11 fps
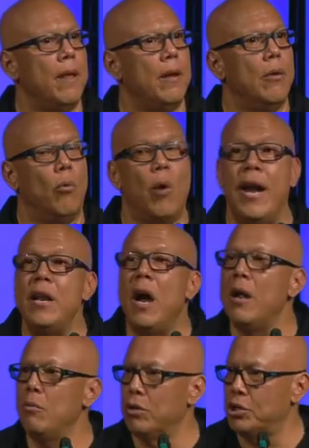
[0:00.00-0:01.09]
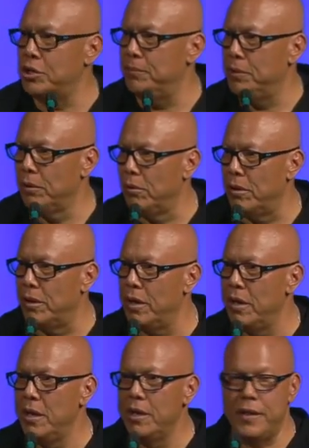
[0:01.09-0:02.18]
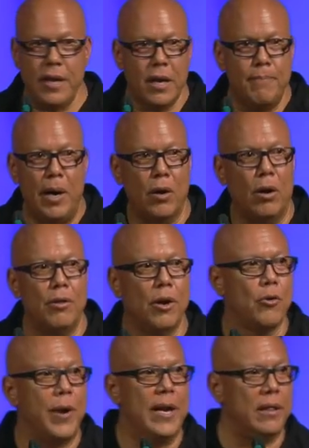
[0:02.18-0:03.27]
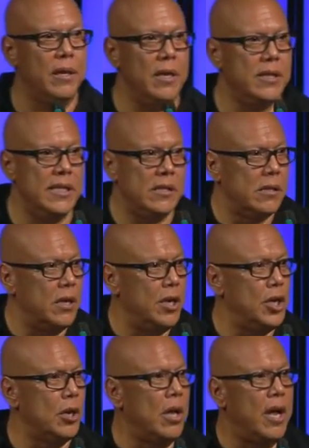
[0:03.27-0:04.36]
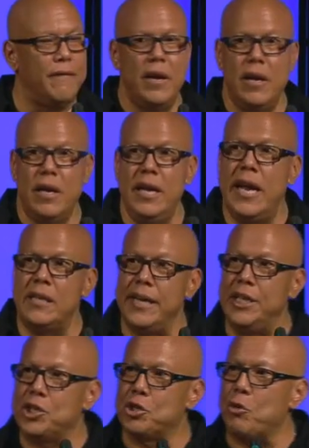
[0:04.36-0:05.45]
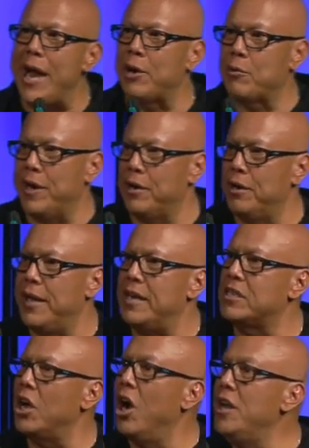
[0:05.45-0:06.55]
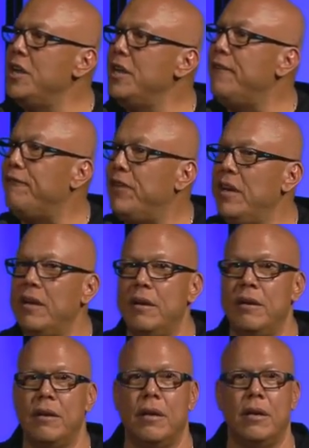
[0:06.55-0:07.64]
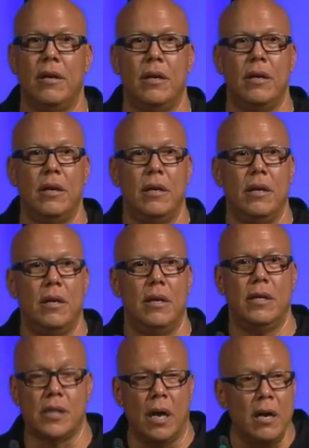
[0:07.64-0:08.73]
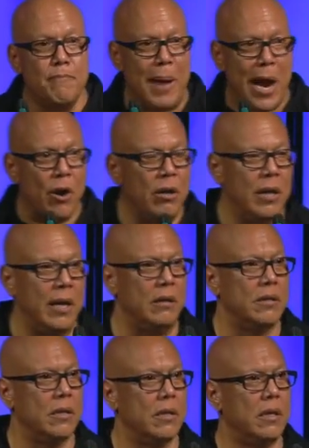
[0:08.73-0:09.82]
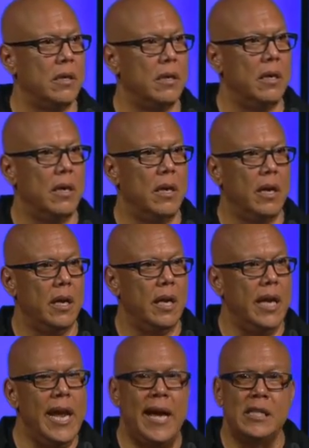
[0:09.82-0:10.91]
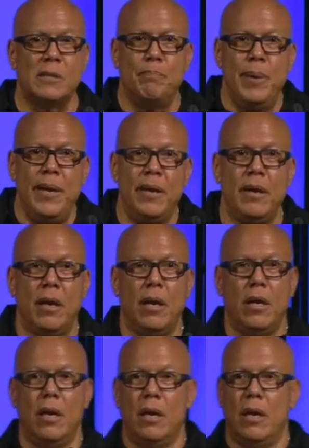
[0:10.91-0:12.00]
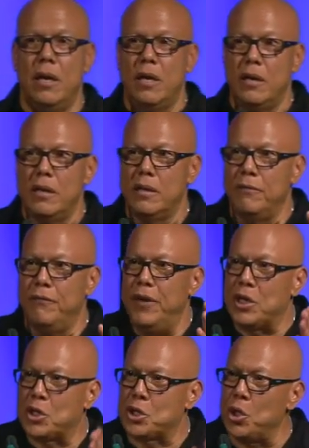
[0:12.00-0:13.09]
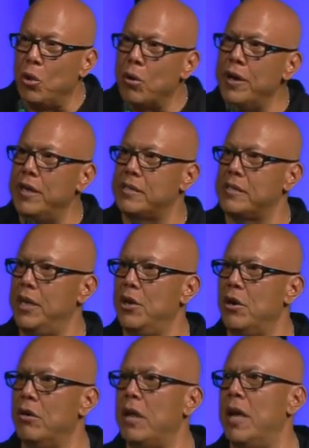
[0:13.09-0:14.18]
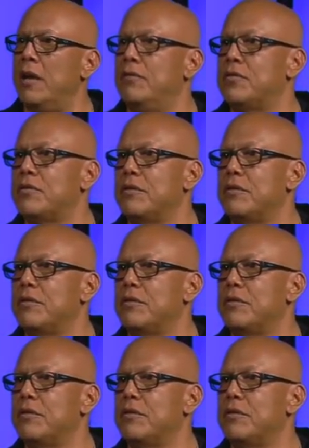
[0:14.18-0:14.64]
Why not worship the Lord? Think about all the great things He's done in your life. He has a track record that is undefeated, it's unparalleled. He has been victorious in our lives.